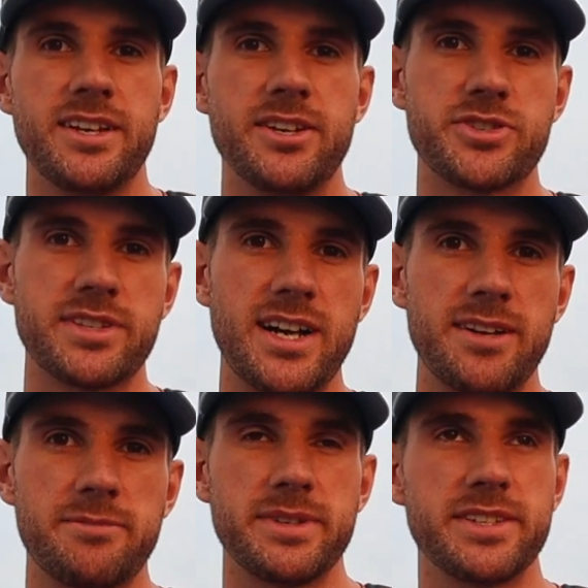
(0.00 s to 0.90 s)
is to
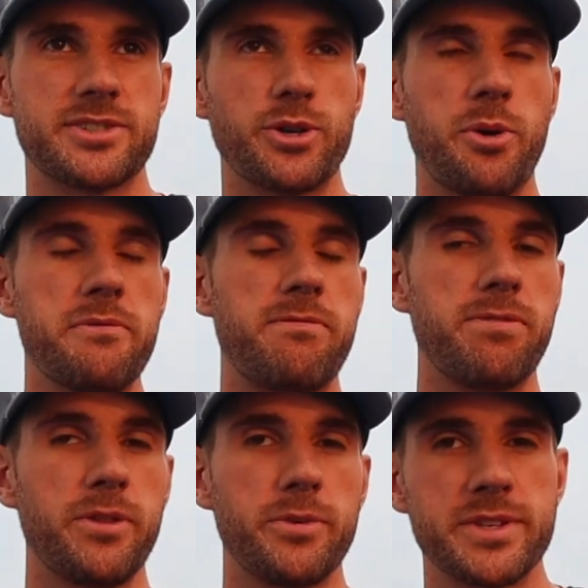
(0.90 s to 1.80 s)
not be so
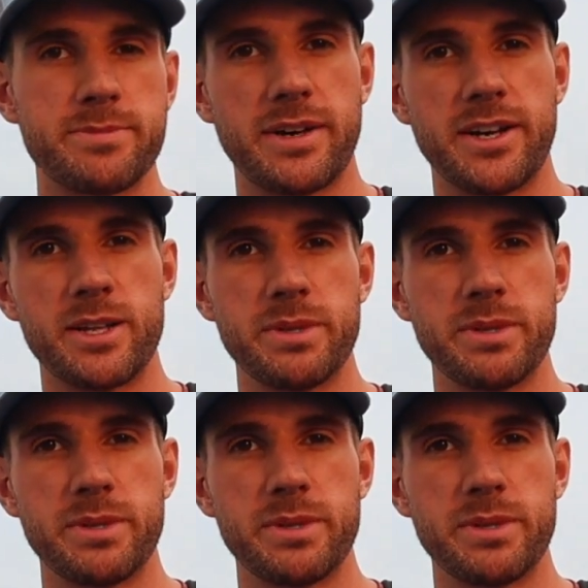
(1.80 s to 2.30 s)
influenced by other